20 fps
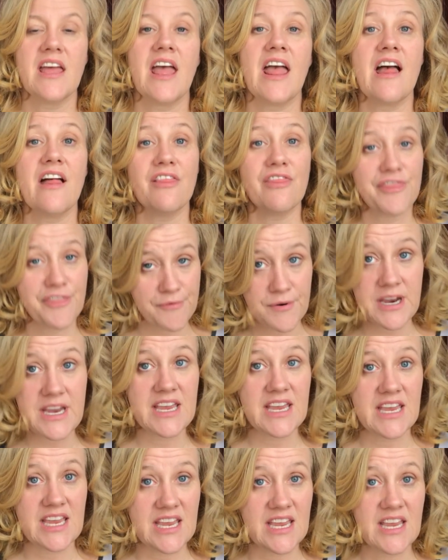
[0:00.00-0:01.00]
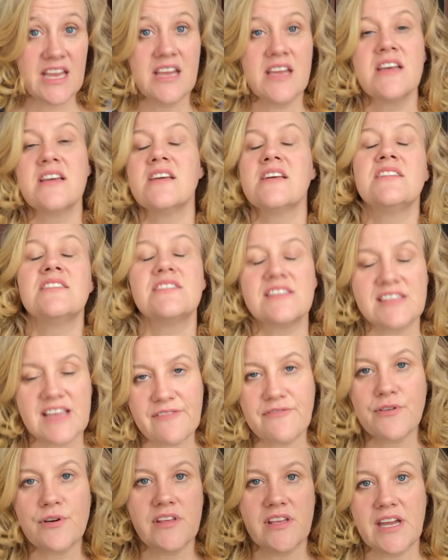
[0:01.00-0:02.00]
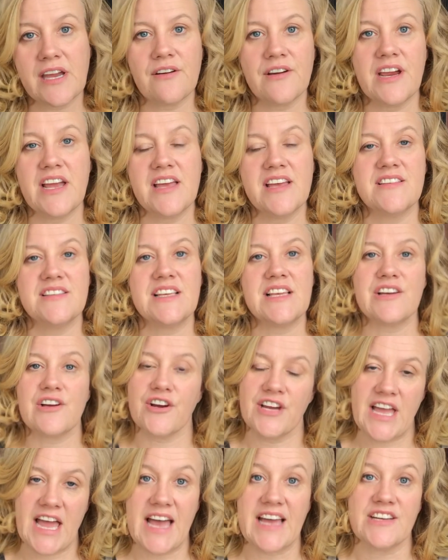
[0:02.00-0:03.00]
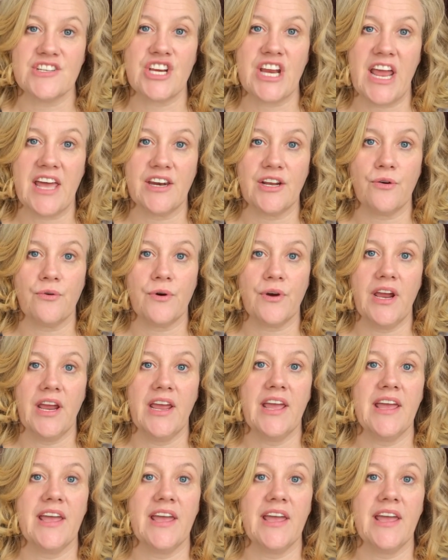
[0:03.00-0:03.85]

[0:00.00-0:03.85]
And three, several areas in our cash category,